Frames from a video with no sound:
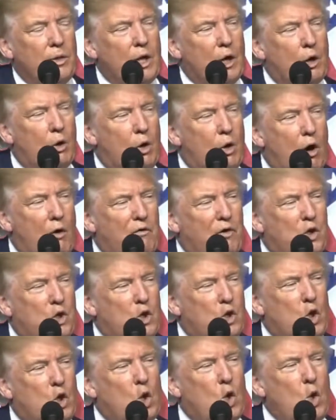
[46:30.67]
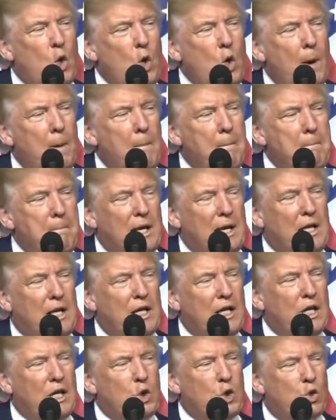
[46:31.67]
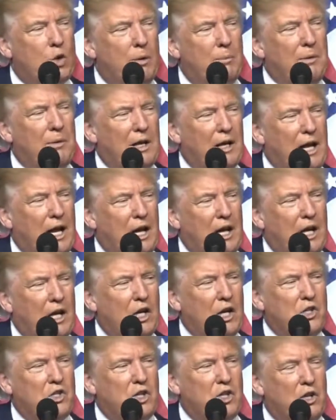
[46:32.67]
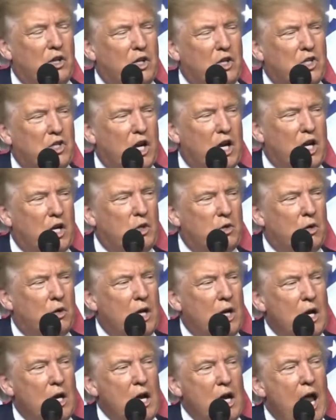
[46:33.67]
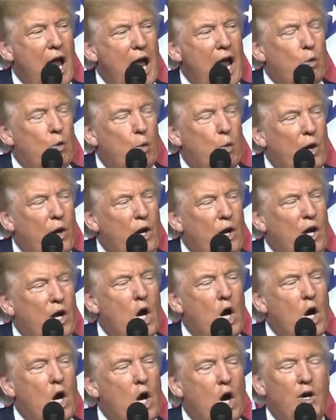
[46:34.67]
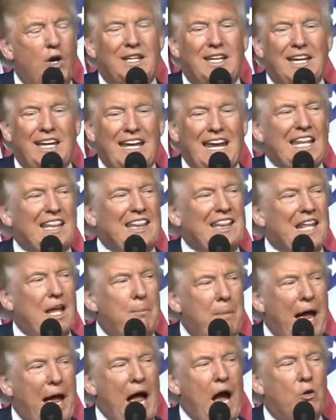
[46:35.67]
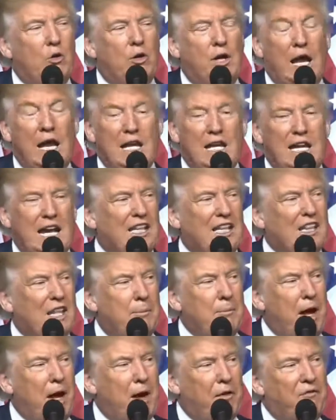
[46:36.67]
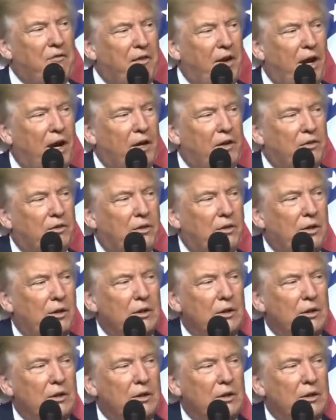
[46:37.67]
There are over 2 million criminal aliens in this country, and we are going to get them out and get them out fast.